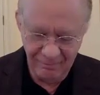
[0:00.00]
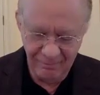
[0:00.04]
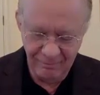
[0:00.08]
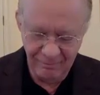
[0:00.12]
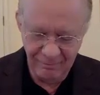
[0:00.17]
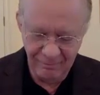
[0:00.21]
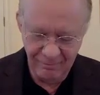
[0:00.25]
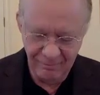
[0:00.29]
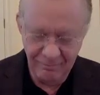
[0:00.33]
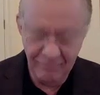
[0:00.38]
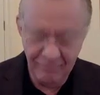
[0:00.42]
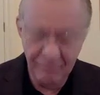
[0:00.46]

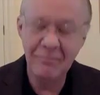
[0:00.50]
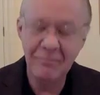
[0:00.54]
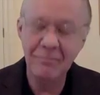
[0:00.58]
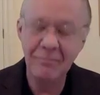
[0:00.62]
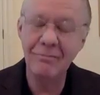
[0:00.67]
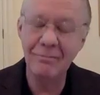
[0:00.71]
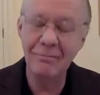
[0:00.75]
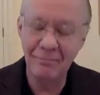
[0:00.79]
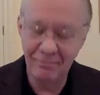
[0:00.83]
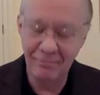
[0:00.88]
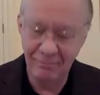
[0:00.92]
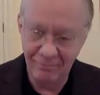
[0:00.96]

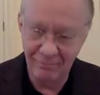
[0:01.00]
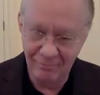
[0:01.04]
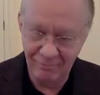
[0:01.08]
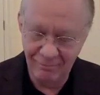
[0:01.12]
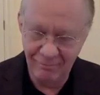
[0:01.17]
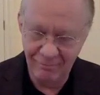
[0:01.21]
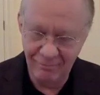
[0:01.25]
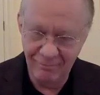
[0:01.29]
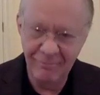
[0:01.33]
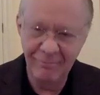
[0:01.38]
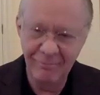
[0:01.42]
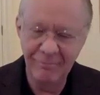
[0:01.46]

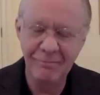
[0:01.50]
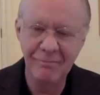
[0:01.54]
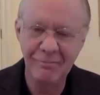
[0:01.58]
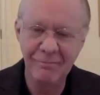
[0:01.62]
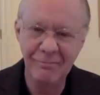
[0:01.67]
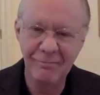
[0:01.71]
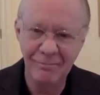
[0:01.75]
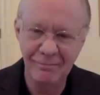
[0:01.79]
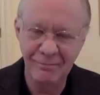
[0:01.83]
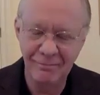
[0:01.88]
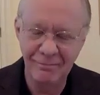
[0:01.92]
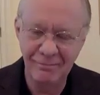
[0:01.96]

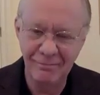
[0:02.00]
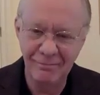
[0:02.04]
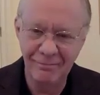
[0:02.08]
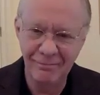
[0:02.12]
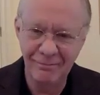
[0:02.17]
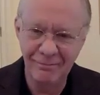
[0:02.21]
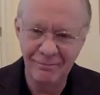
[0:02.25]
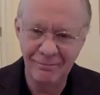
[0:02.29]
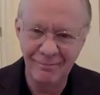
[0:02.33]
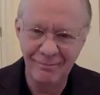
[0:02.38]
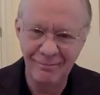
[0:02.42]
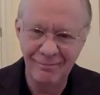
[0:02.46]

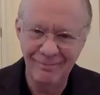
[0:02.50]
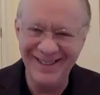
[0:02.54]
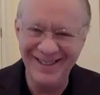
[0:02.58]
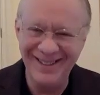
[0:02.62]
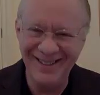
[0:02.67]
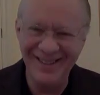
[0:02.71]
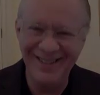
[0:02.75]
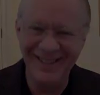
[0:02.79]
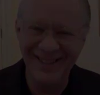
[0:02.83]
(silent)